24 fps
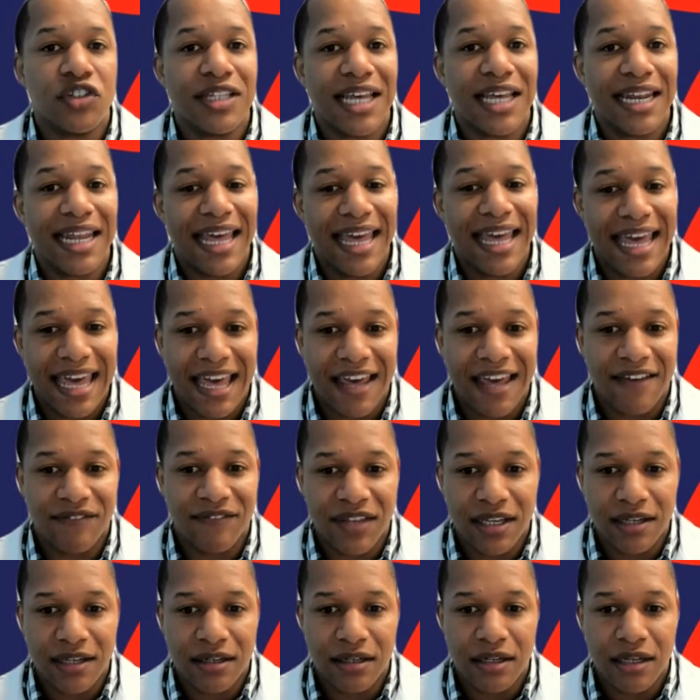that have
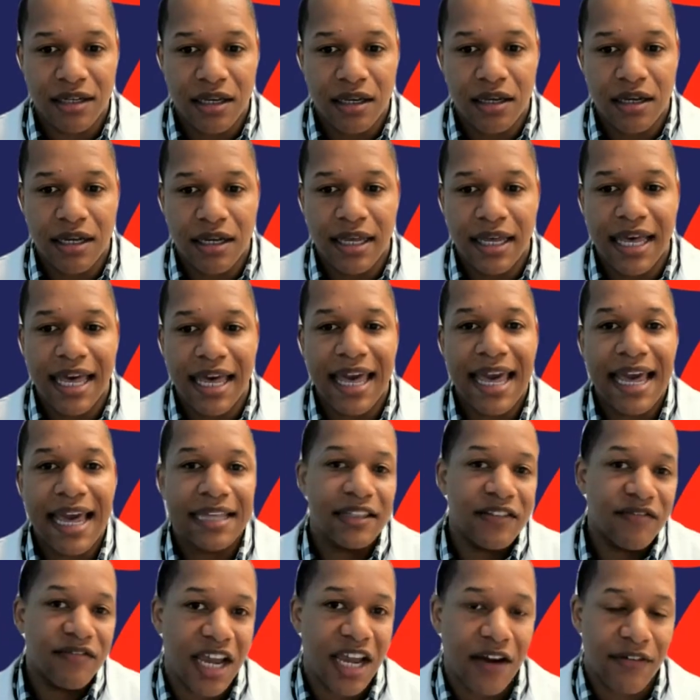it had
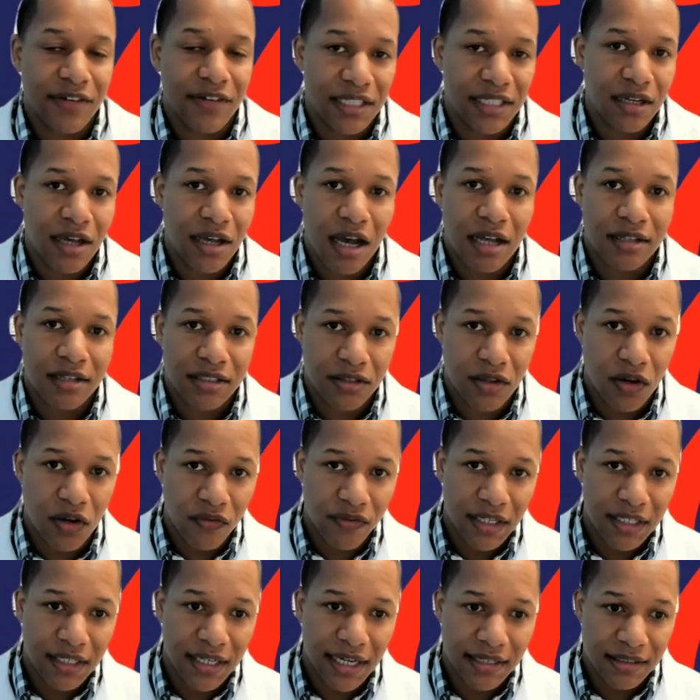the virus that causes
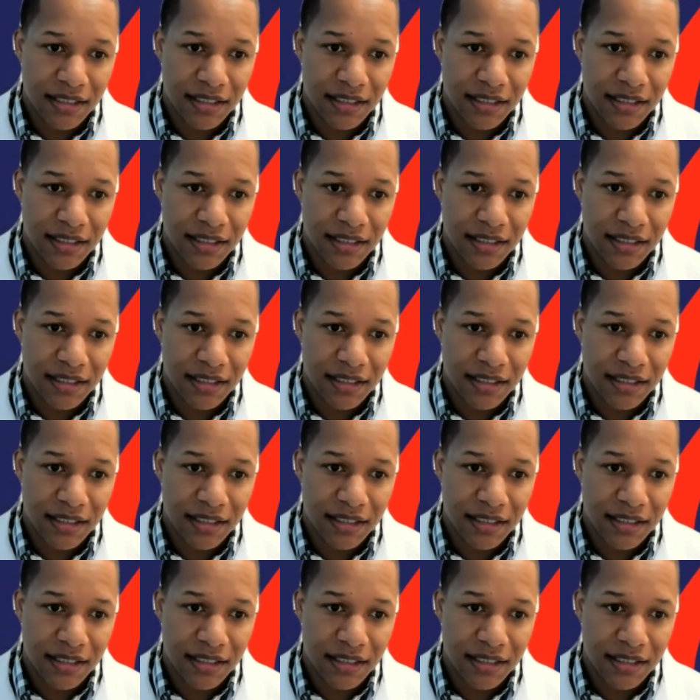COVID-19.